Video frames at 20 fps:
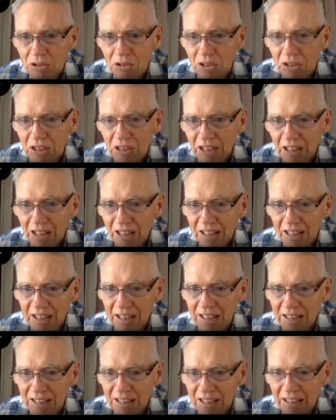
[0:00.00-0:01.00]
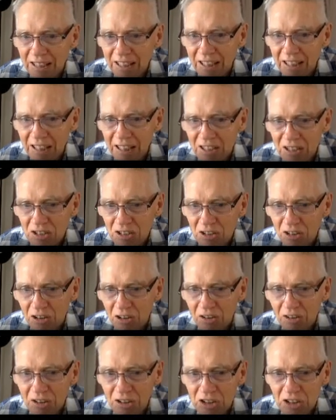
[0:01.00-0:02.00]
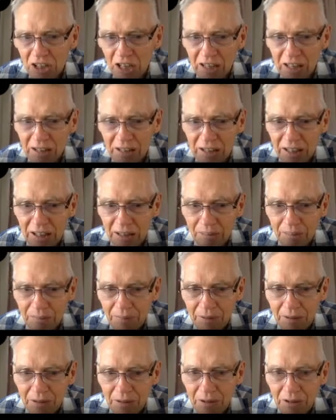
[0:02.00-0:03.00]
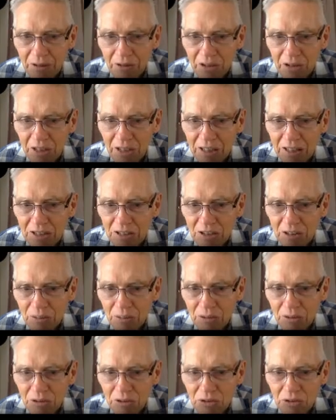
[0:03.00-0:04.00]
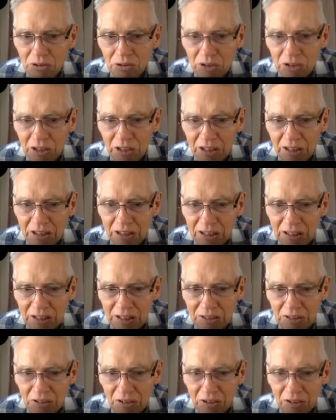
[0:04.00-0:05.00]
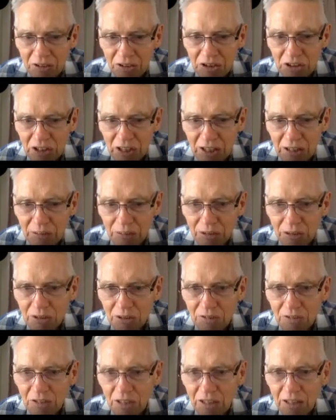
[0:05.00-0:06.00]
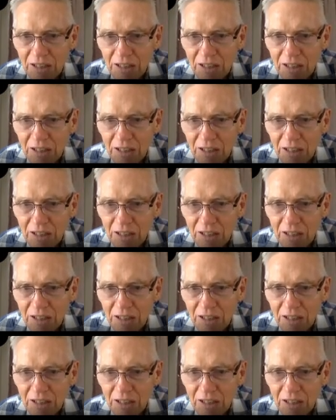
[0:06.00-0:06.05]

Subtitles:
you to click yes on the chat there. Okay, so I want you to click yes on the chat when you've done